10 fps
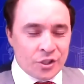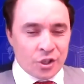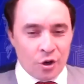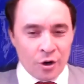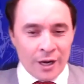
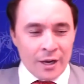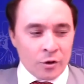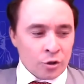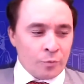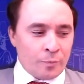So
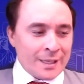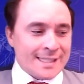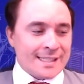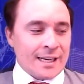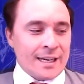could you please
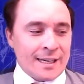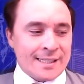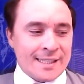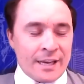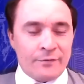say
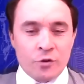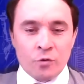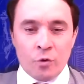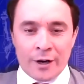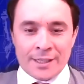a few
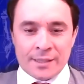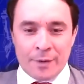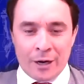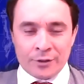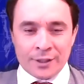words
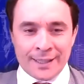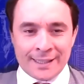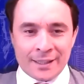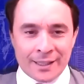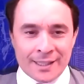about the
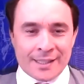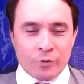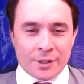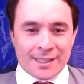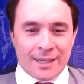Netherlands?
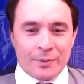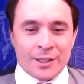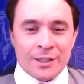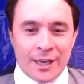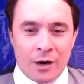What's
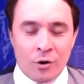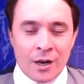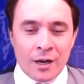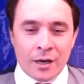happening now?